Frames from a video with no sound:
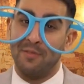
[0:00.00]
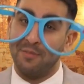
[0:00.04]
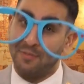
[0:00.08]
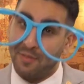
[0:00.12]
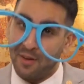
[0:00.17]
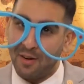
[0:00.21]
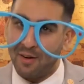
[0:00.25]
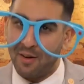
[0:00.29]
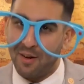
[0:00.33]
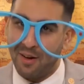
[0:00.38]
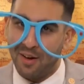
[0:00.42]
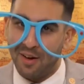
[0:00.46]

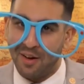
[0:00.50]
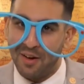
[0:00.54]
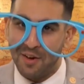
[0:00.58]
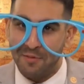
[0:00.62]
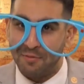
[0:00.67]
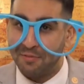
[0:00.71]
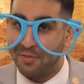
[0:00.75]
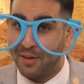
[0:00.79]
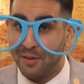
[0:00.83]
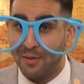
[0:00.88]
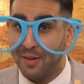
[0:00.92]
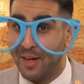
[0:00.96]
Farha
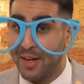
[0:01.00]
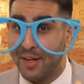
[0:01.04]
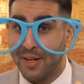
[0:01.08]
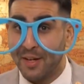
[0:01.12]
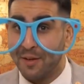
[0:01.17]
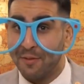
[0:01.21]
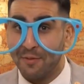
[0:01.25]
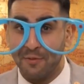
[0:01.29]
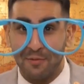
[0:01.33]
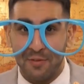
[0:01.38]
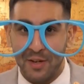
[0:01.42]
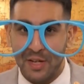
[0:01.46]
felt like
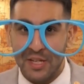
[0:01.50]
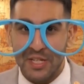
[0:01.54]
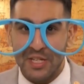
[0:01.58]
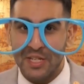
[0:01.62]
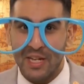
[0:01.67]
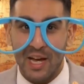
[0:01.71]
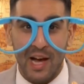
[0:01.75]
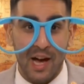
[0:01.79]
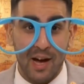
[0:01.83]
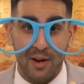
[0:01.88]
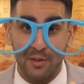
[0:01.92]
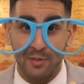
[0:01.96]
a
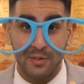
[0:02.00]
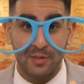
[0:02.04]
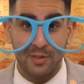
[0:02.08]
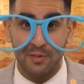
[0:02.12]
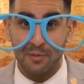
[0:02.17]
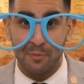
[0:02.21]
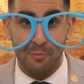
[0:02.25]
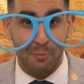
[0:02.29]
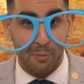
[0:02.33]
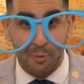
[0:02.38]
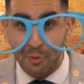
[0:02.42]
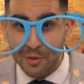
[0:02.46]
fish out
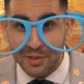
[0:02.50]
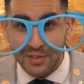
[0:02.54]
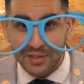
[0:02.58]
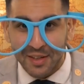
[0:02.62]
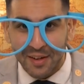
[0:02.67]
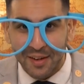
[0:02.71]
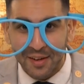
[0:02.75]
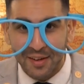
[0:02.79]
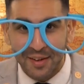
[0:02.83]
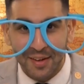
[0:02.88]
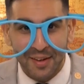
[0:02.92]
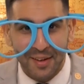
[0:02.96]
of
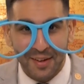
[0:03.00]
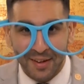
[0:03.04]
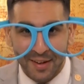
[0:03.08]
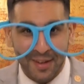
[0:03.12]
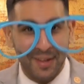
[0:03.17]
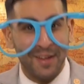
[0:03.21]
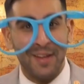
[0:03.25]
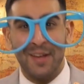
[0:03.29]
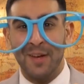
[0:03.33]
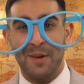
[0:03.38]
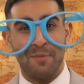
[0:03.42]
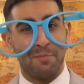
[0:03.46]
water,
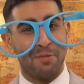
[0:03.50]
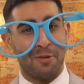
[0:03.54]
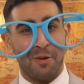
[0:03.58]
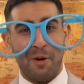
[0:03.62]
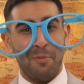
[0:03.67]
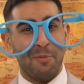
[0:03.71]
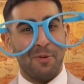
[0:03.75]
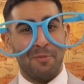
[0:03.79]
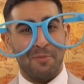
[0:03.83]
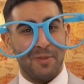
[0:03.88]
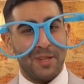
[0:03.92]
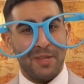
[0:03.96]

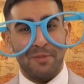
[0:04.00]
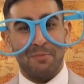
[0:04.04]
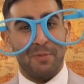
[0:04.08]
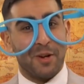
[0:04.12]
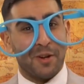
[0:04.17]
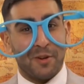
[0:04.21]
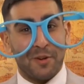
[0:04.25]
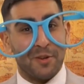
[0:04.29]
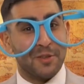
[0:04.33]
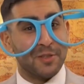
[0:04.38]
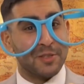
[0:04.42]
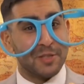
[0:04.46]
probably
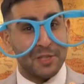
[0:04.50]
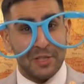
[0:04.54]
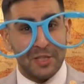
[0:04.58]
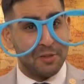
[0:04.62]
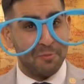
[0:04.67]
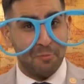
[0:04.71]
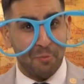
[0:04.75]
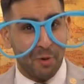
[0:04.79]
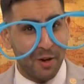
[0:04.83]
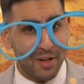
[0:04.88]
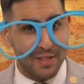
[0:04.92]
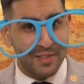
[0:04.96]
because
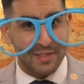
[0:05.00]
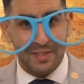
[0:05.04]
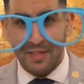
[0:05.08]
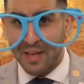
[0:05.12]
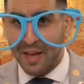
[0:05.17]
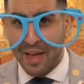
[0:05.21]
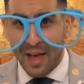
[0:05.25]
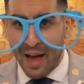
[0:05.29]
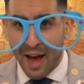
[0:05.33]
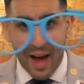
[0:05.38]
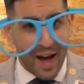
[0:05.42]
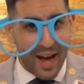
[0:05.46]
she was,
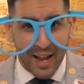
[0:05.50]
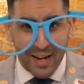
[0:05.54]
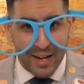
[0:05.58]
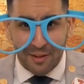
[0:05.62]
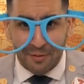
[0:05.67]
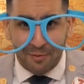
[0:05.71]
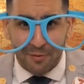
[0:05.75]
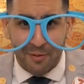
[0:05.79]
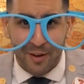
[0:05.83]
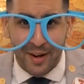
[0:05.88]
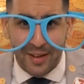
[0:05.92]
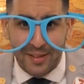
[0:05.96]
and
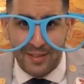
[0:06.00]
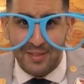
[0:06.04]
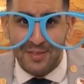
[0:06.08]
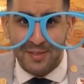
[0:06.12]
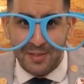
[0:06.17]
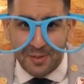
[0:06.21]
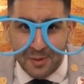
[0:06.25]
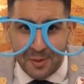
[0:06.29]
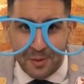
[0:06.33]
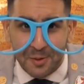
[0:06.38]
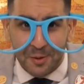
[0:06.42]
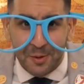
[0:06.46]
her
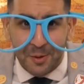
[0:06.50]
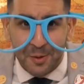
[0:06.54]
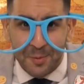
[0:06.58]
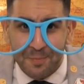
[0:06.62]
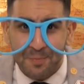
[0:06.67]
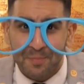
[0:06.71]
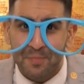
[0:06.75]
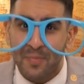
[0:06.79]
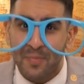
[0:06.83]
friends too.